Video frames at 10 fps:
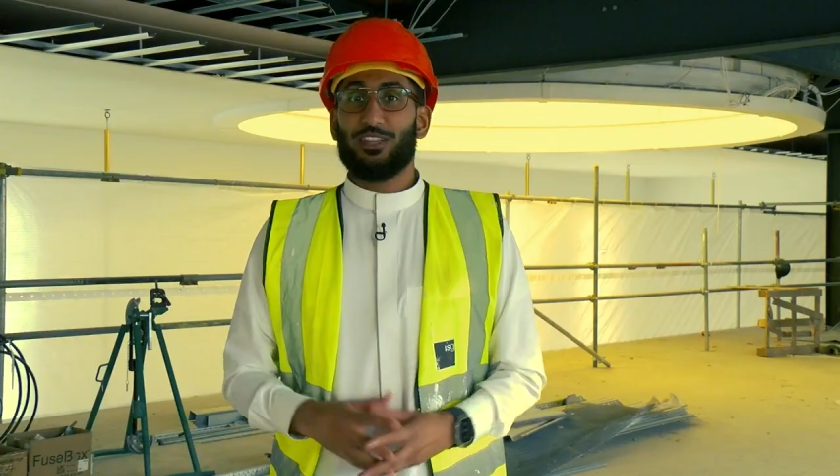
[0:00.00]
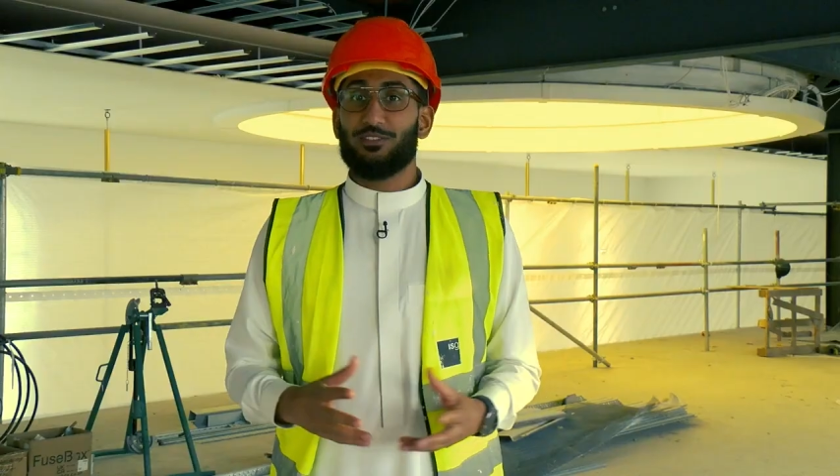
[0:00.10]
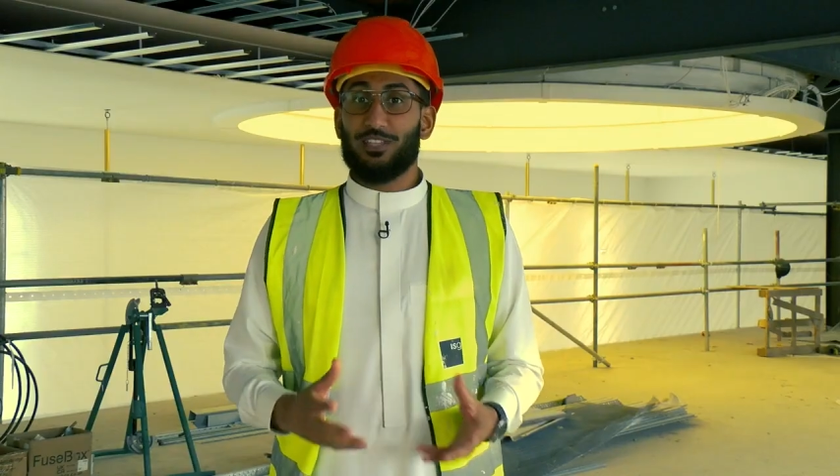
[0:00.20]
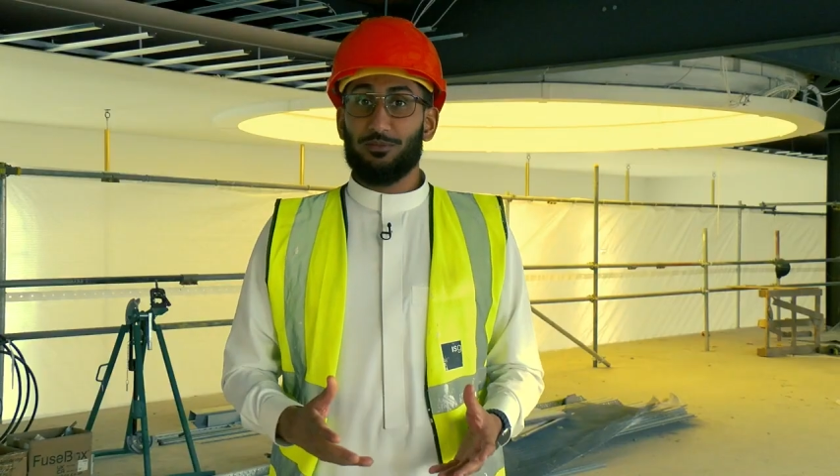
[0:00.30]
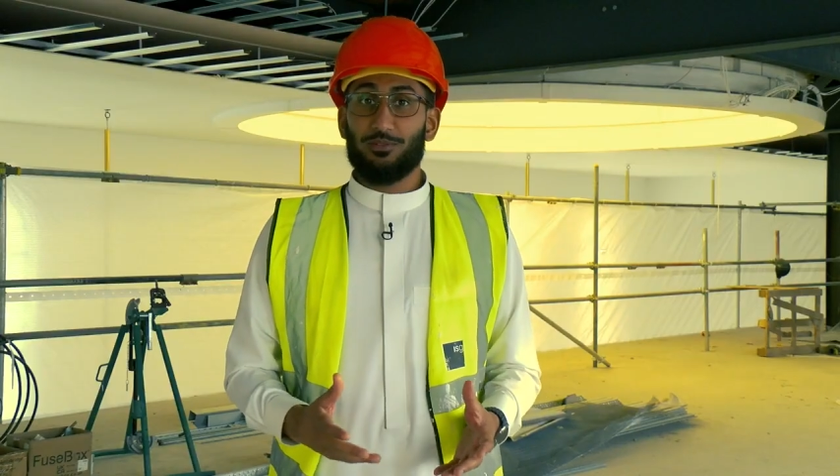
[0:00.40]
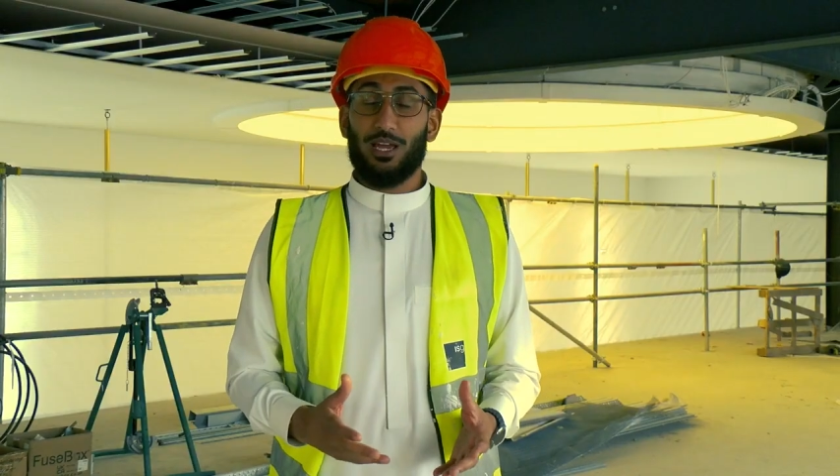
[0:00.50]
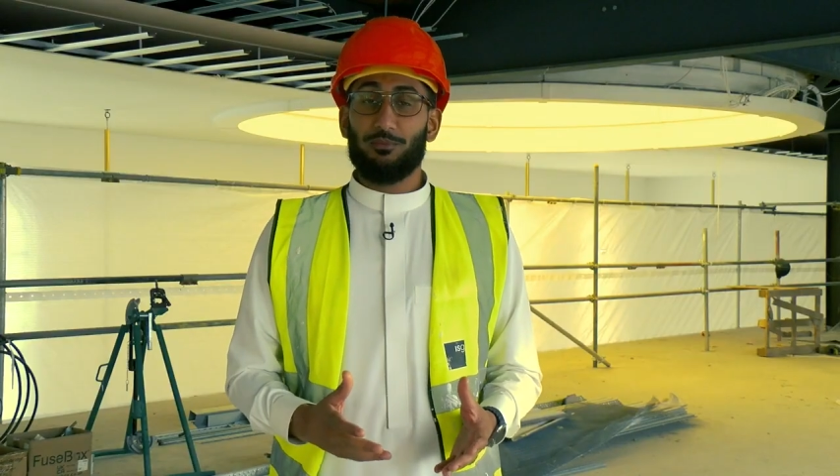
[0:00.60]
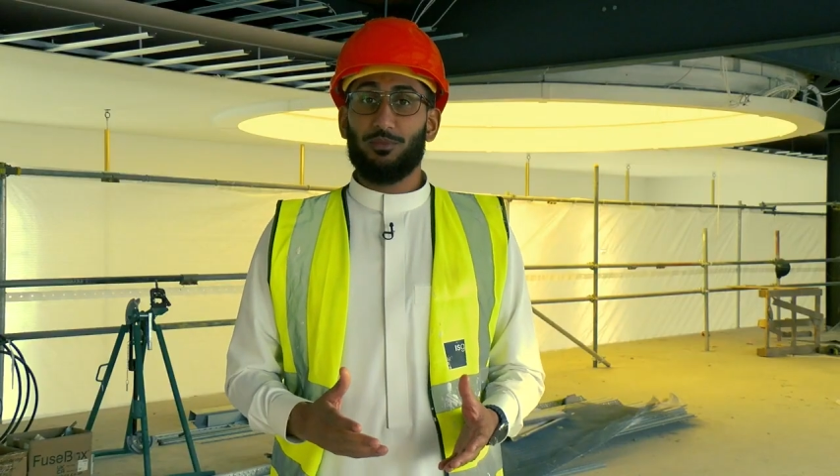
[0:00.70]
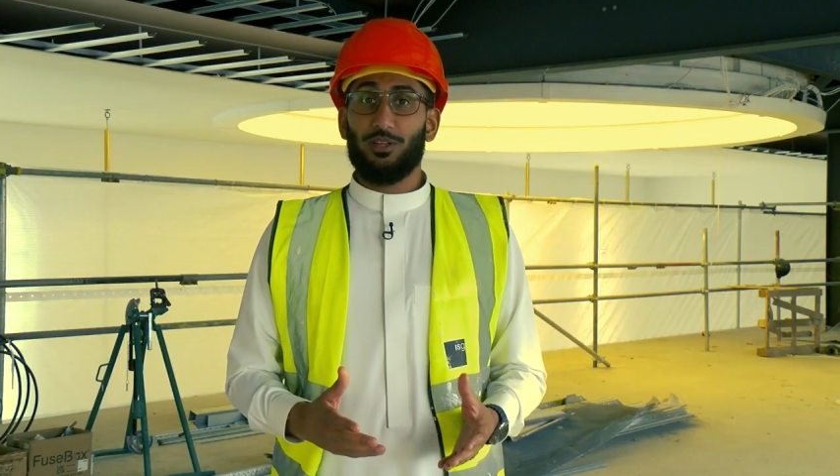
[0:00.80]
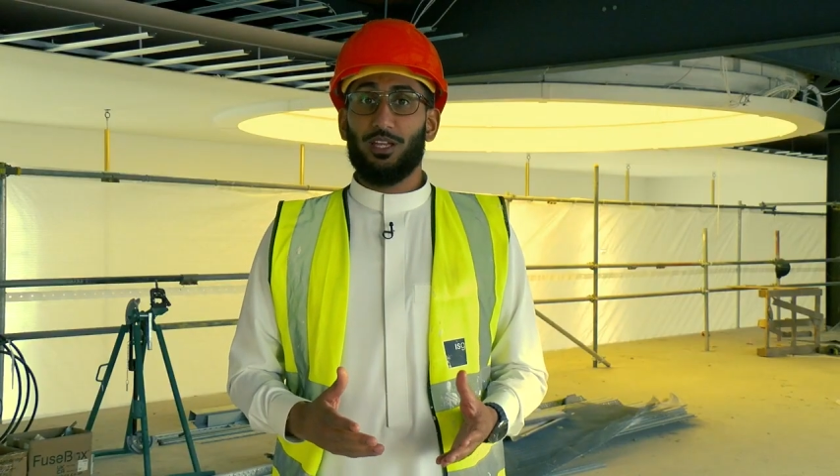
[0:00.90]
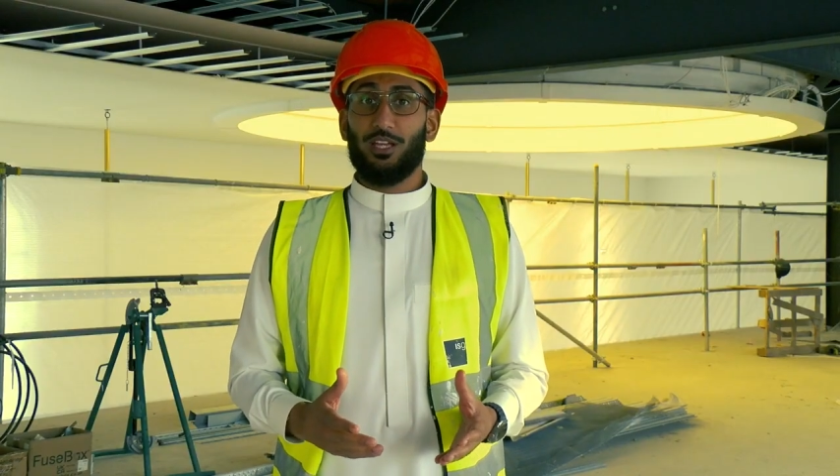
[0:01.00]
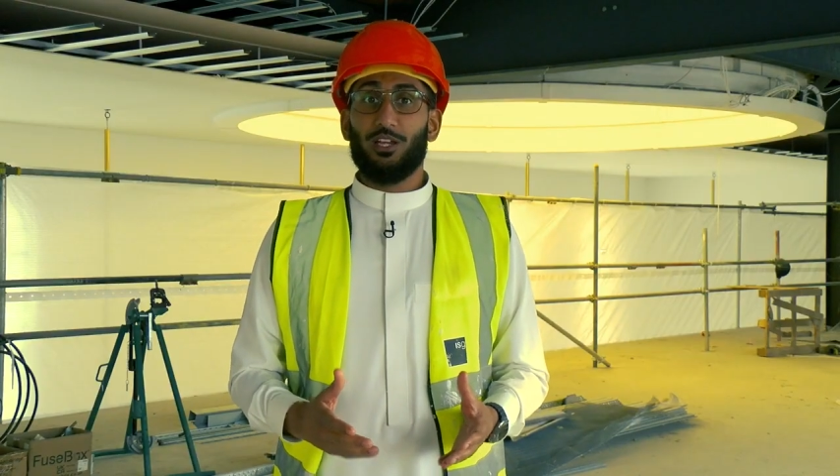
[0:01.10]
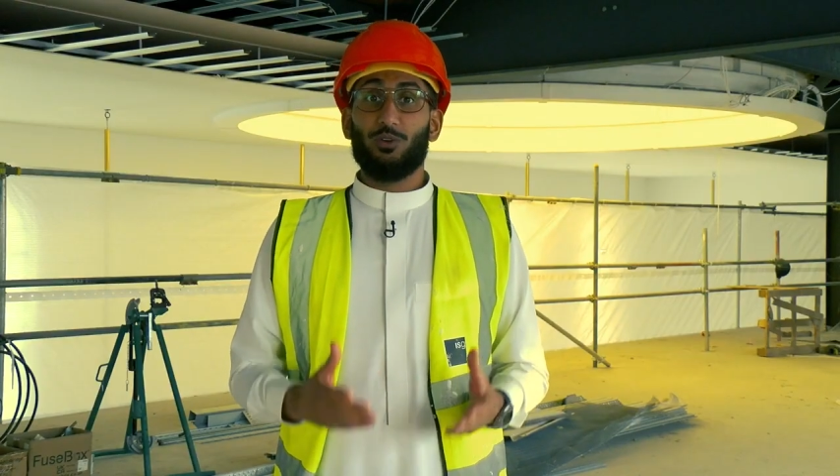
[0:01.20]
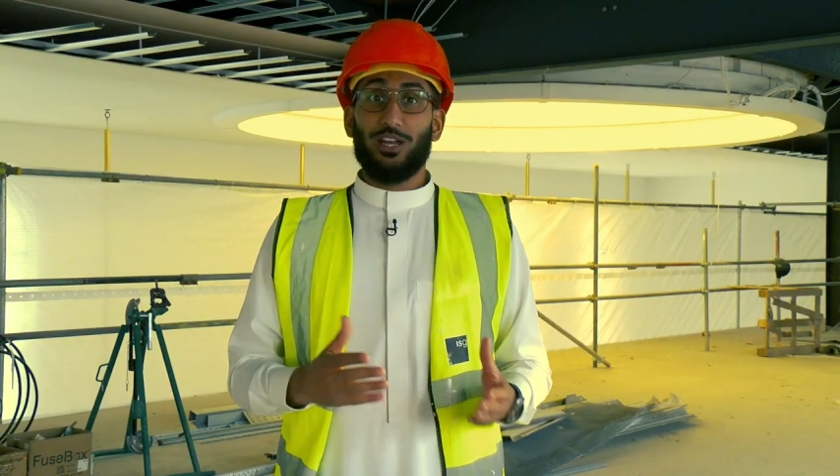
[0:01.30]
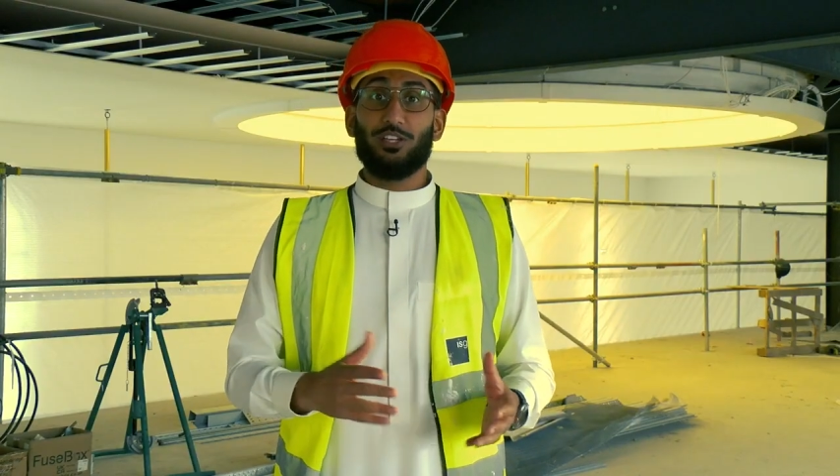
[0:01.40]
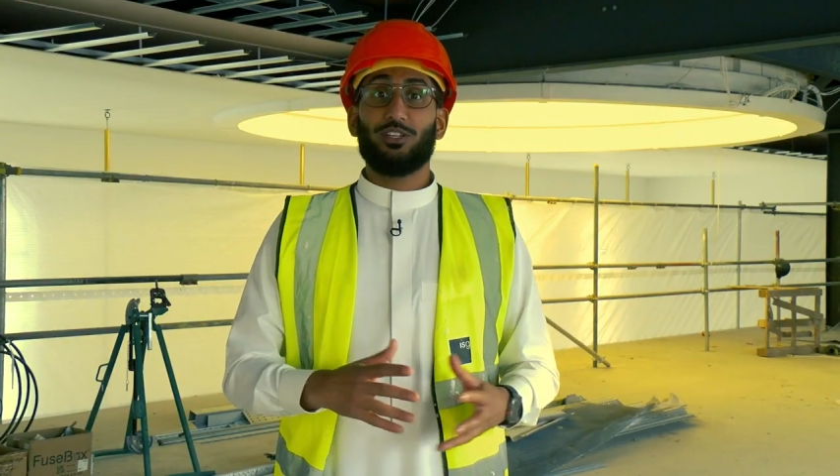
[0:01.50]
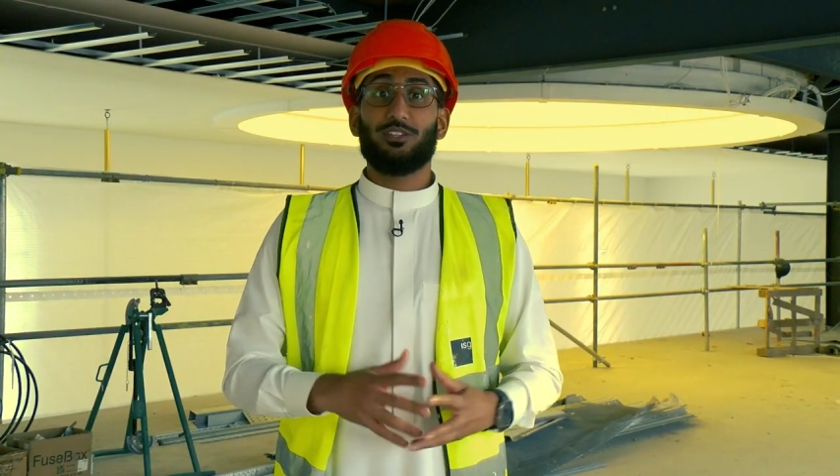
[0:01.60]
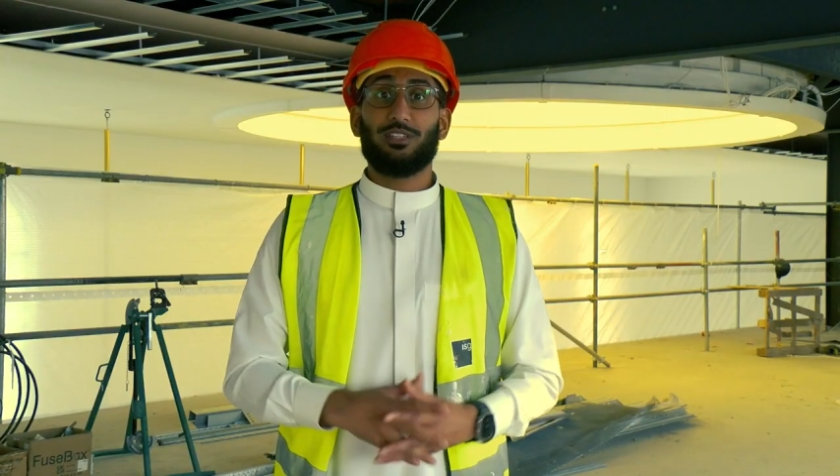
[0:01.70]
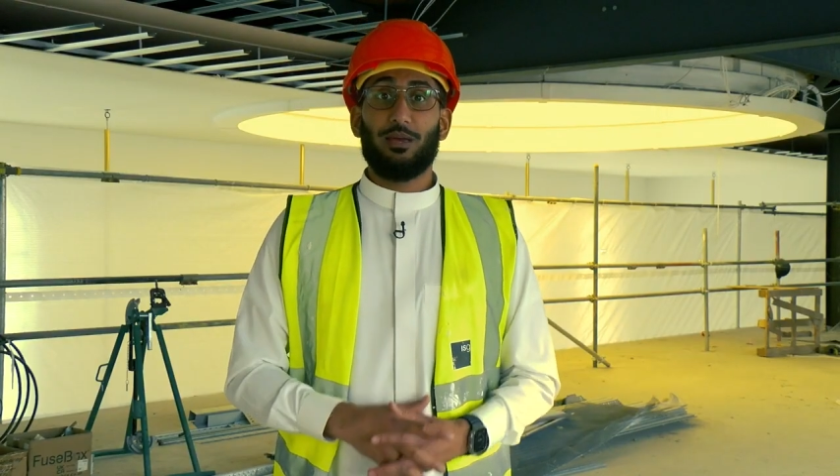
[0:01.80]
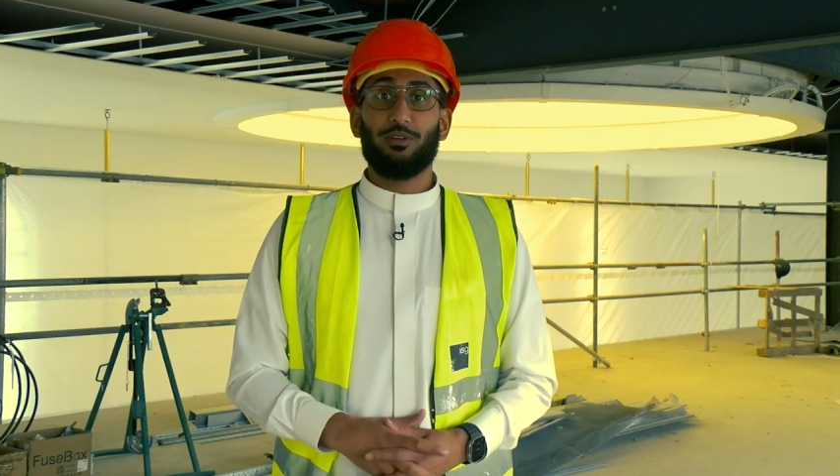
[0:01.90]
At the same time, Greenwich
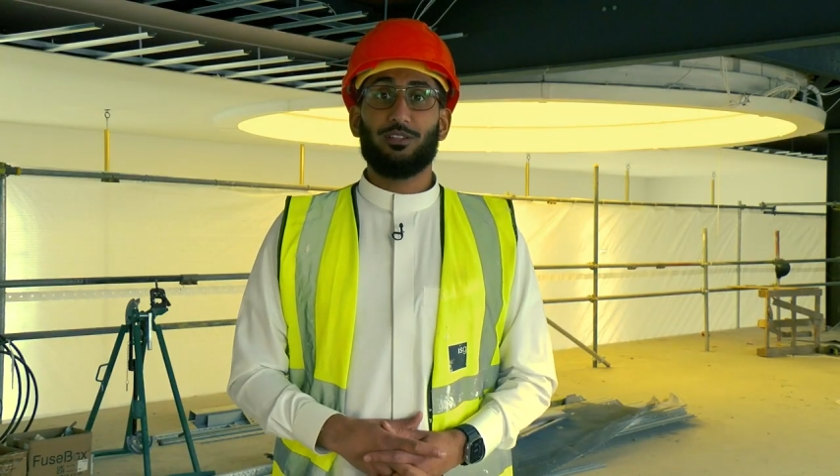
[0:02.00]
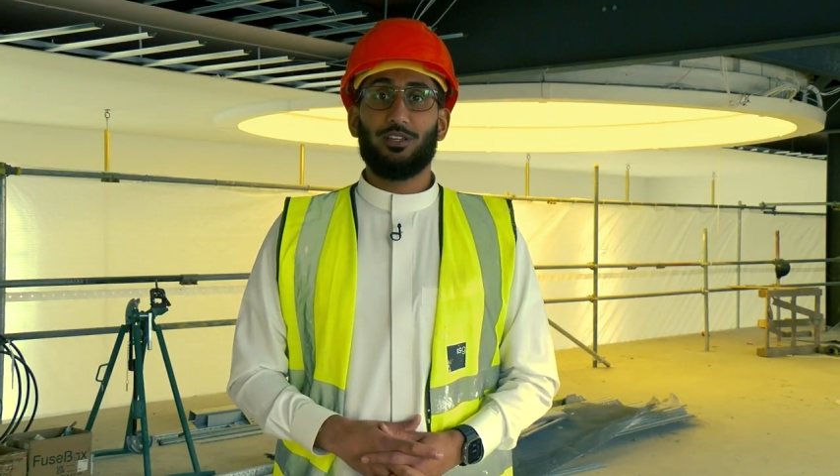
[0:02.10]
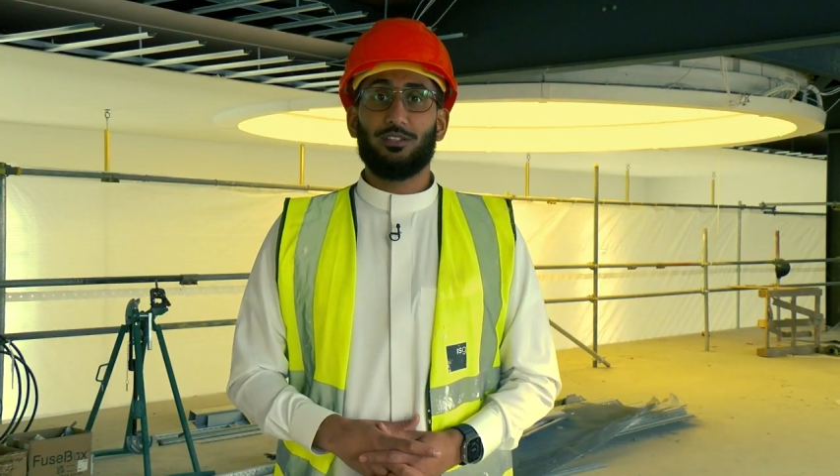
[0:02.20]
Islamic